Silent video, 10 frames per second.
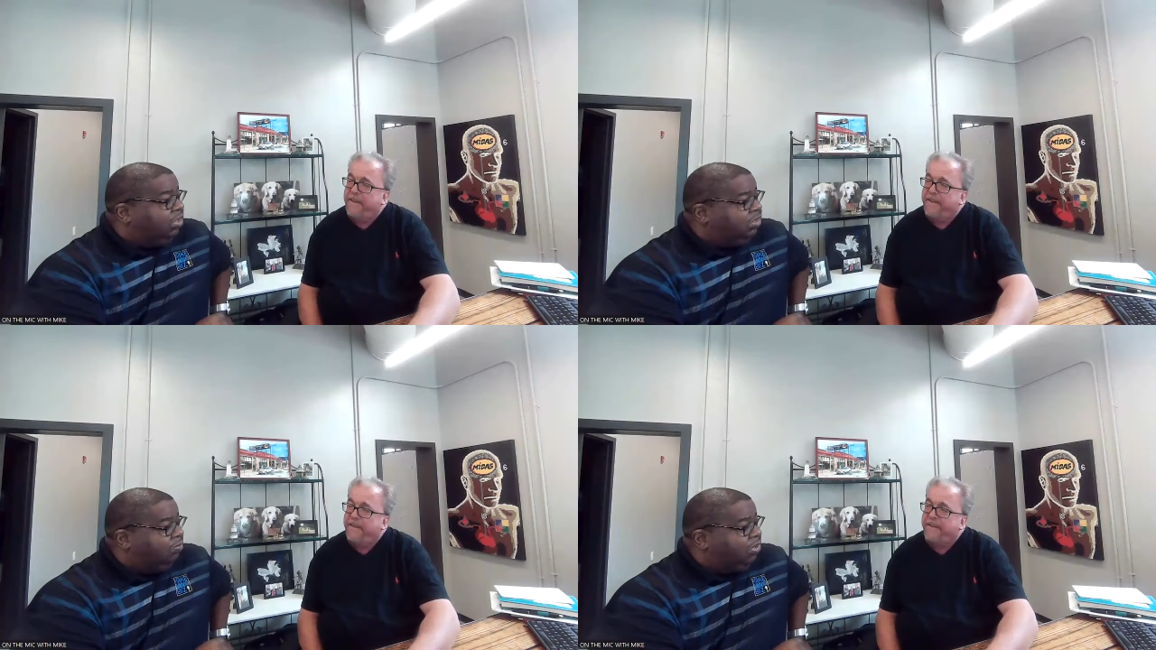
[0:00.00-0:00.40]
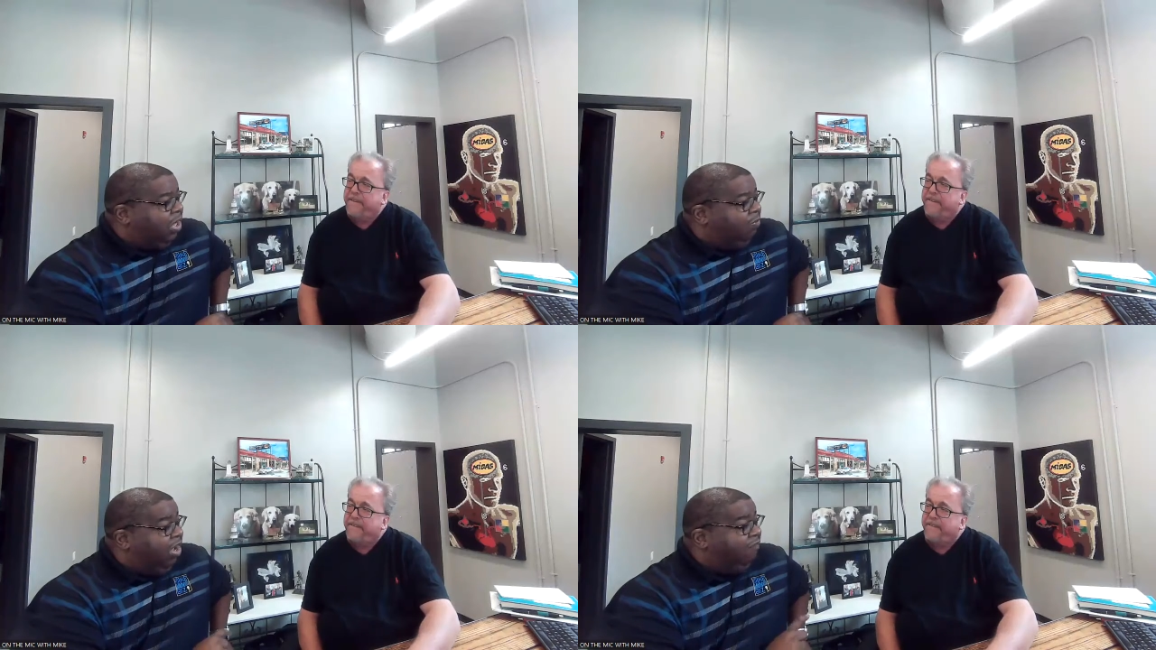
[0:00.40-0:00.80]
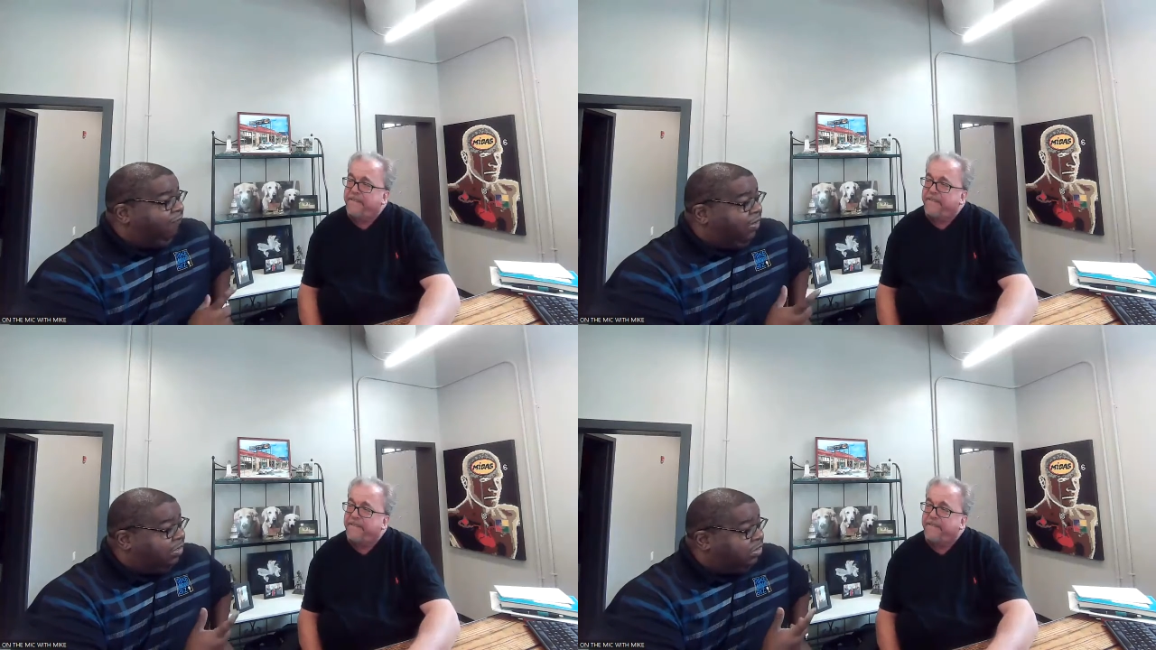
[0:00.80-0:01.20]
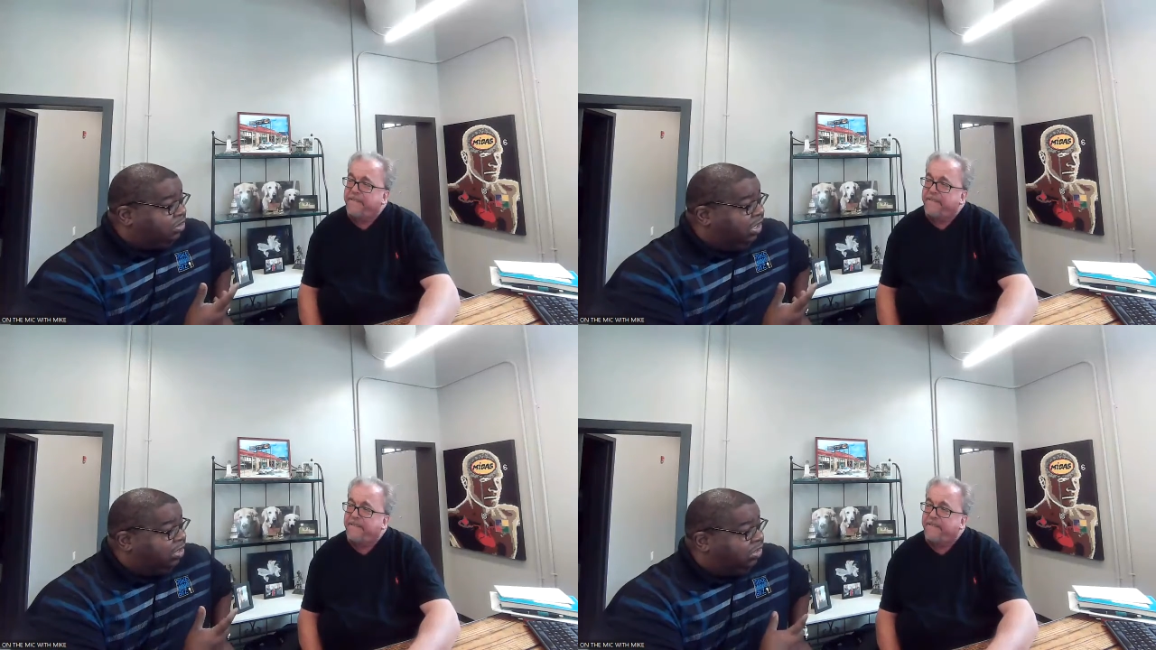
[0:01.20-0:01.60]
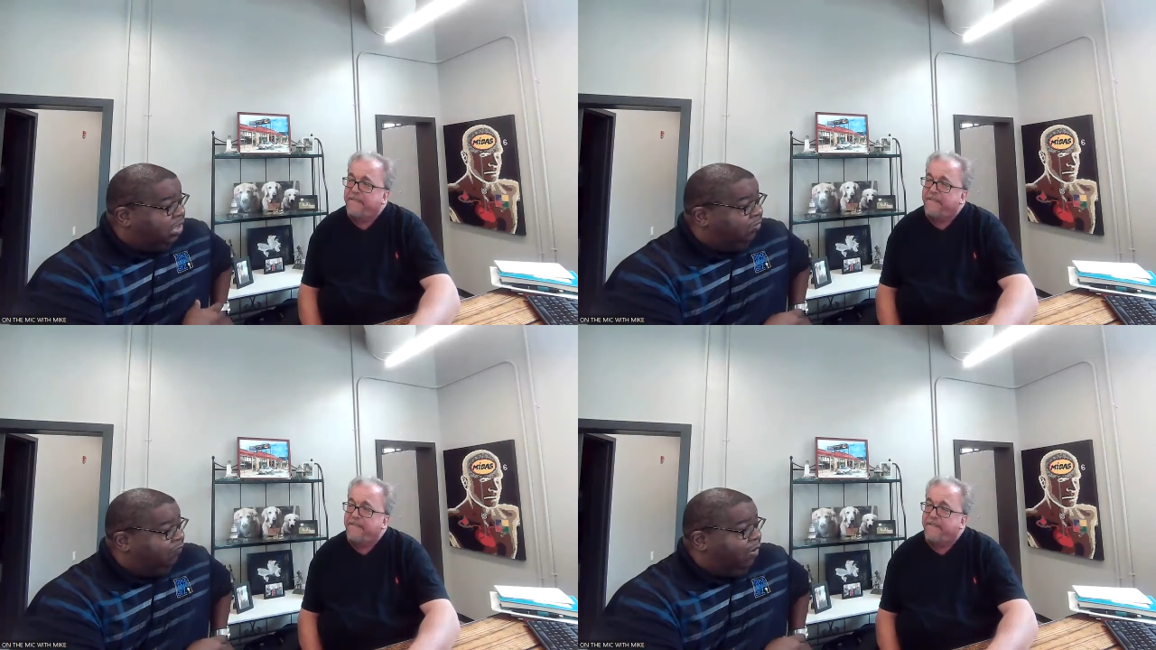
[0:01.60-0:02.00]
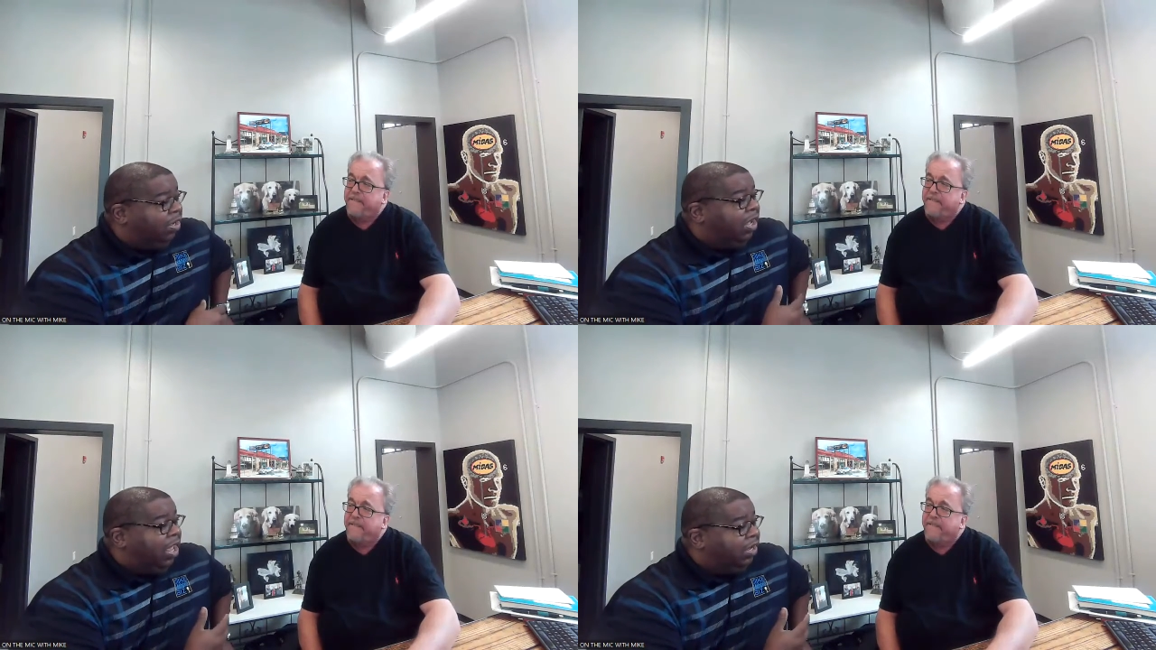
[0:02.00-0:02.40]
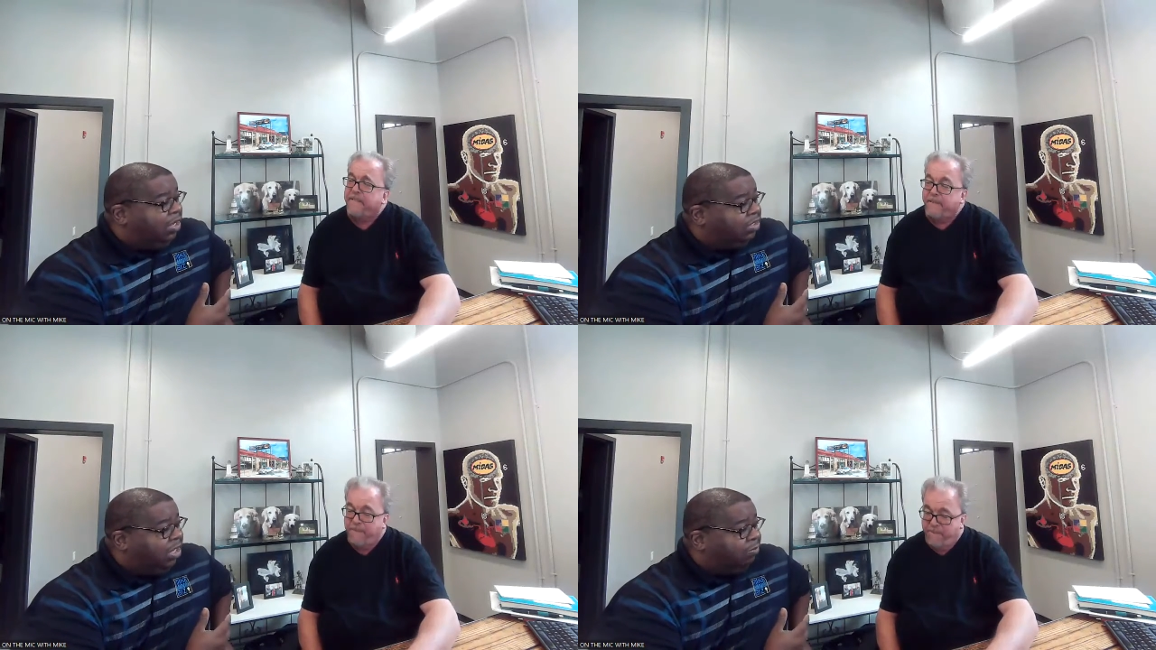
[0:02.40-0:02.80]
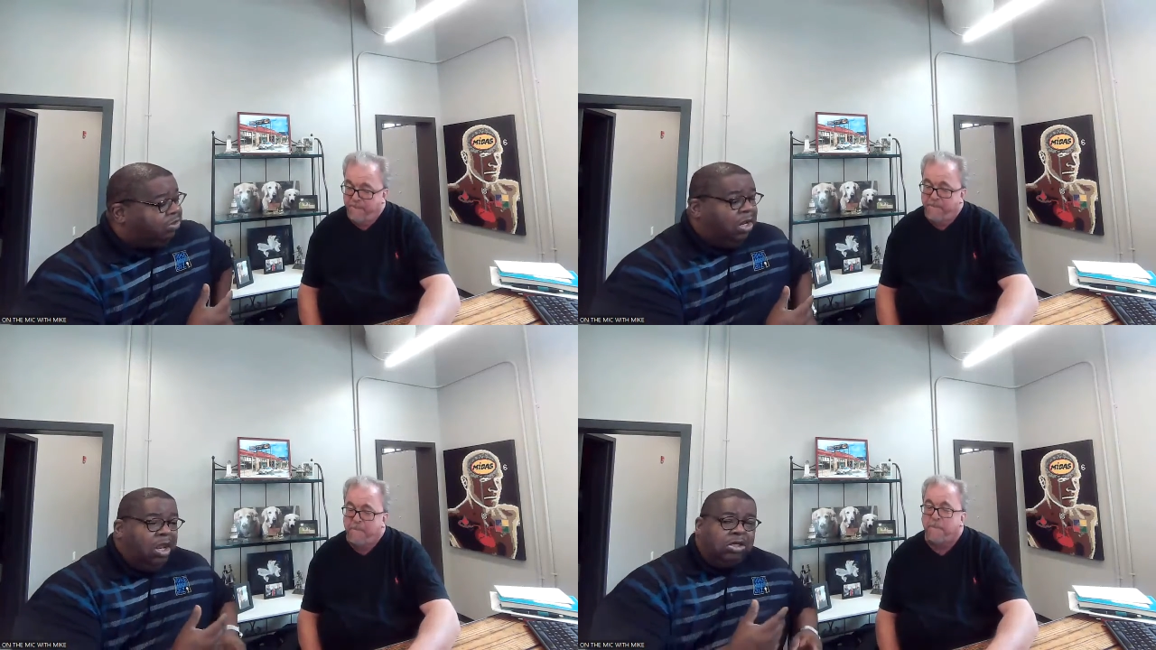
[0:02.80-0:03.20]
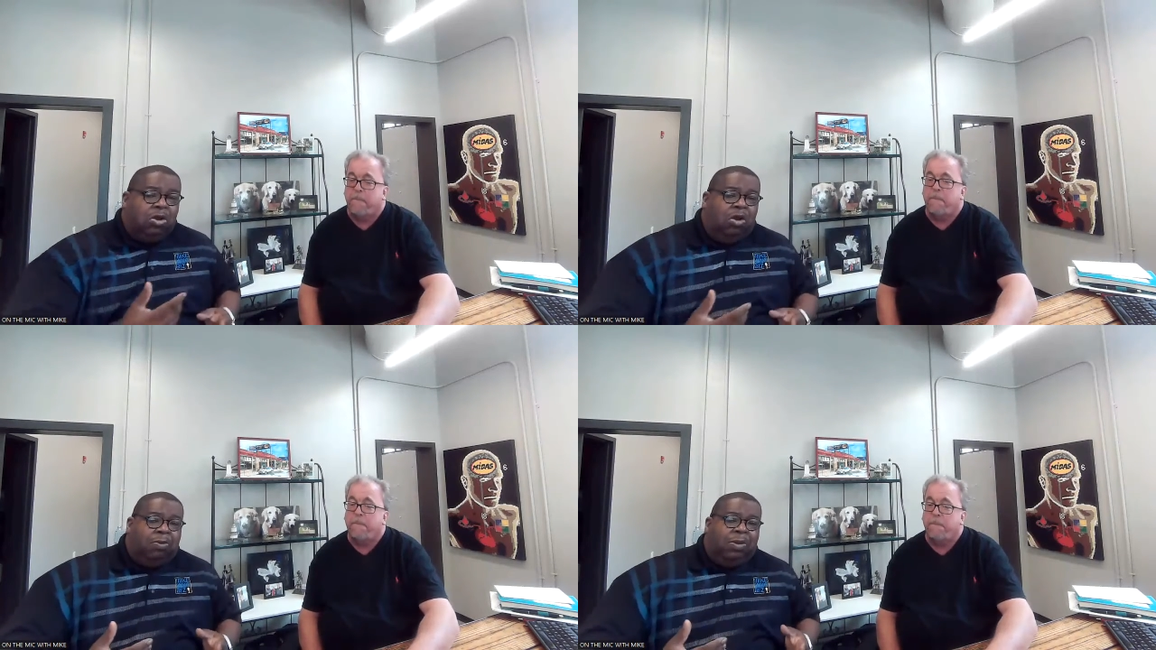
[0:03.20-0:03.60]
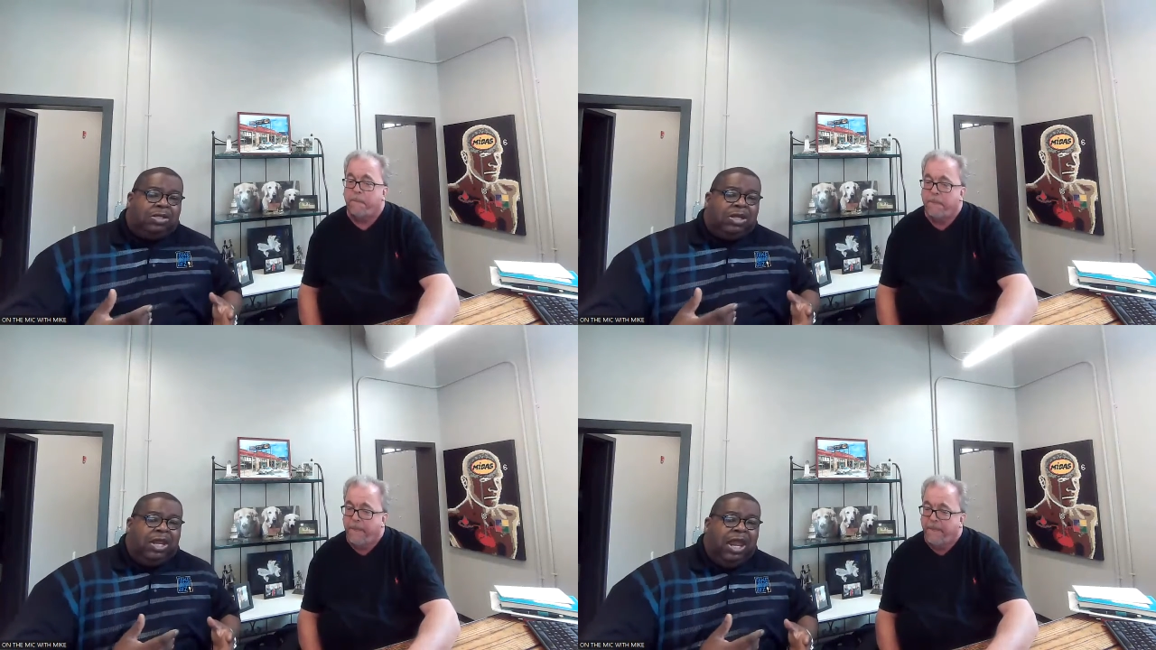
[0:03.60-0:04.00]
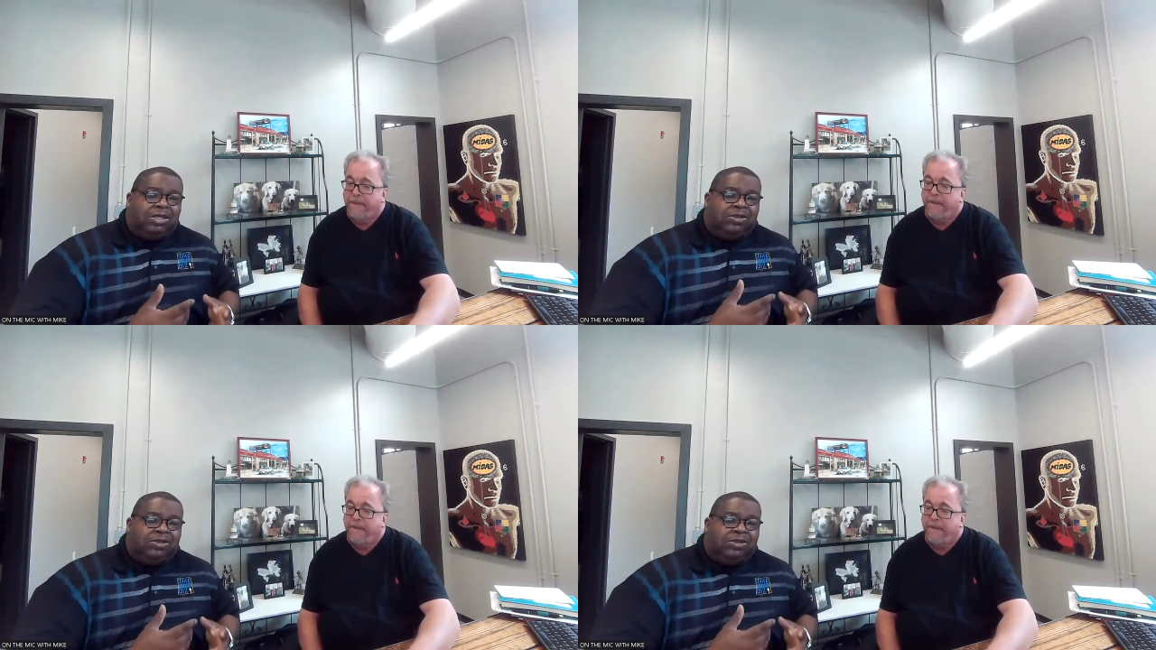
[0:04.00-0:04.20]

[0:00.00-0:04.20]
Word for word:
Speaker 1: hands sometimes, effort has to change hands a lot of the times. Talk about that